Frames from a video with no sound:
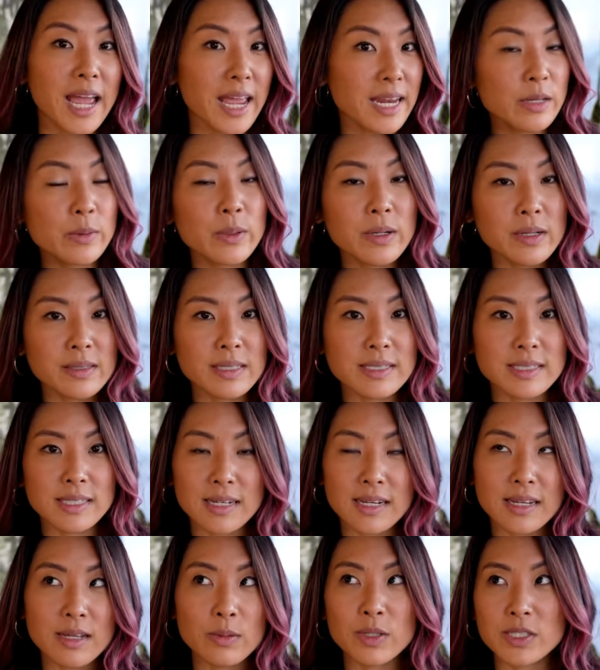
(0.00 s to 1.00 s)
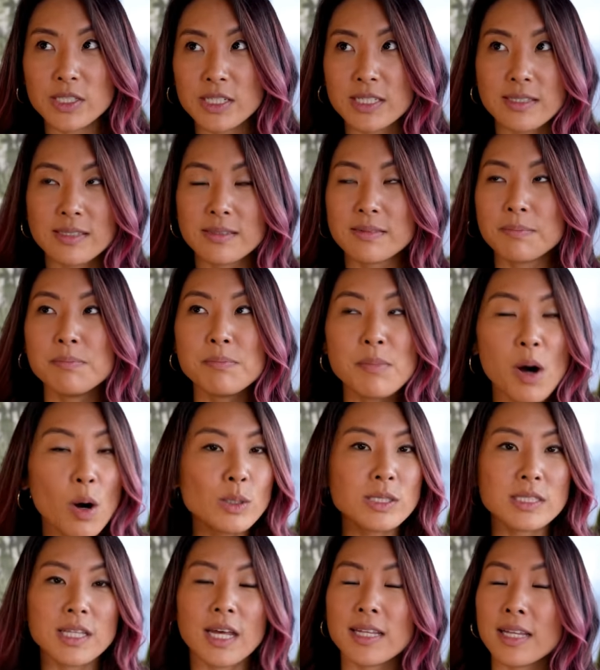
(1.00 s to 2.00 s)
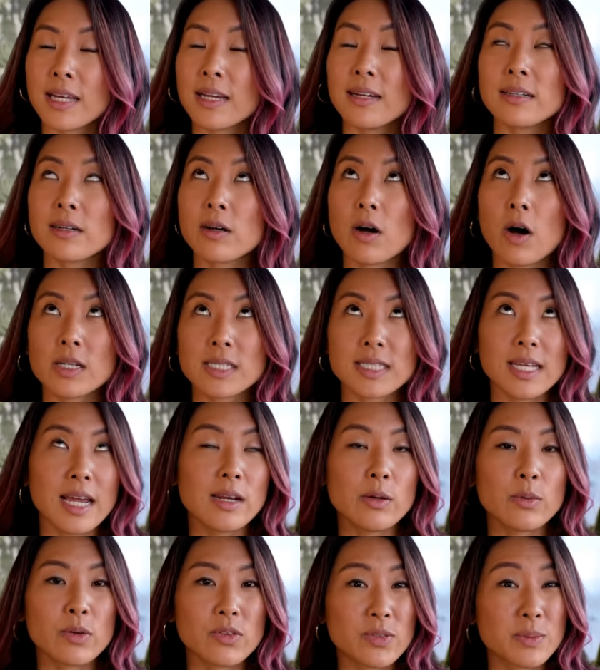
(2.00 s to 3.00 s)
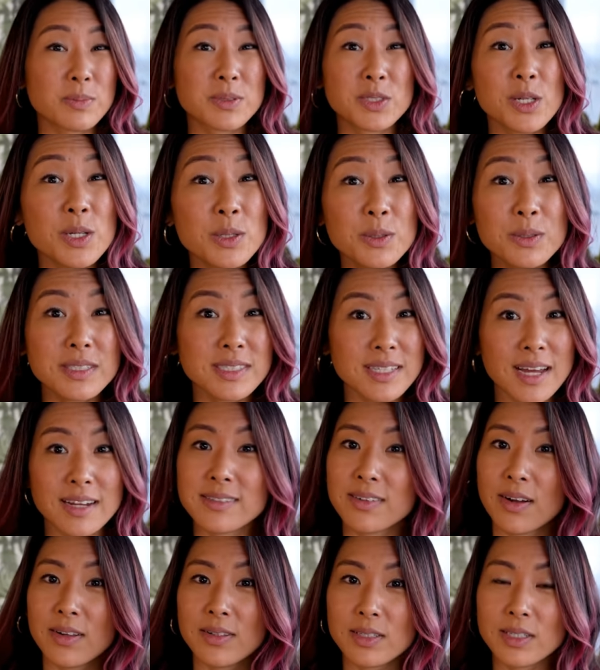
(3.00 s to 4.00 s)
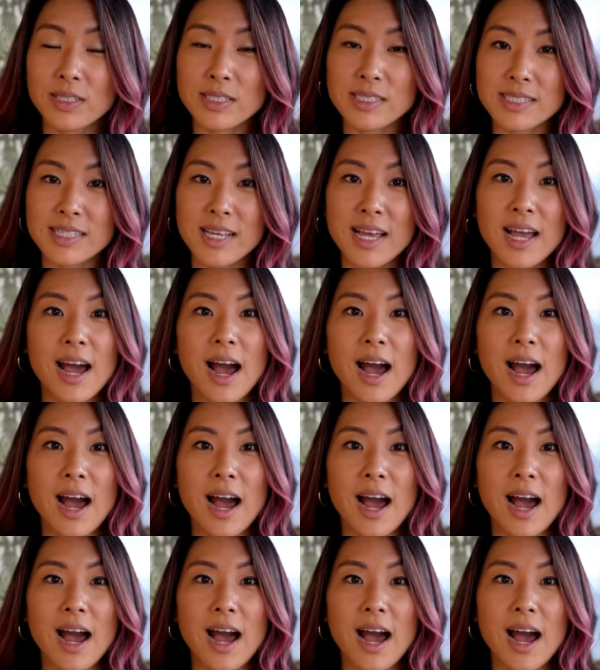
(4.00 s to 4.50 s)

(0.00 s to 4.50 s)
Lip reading: anywhere in the city, which is most likely gonna cost anywhere from $2 to $10.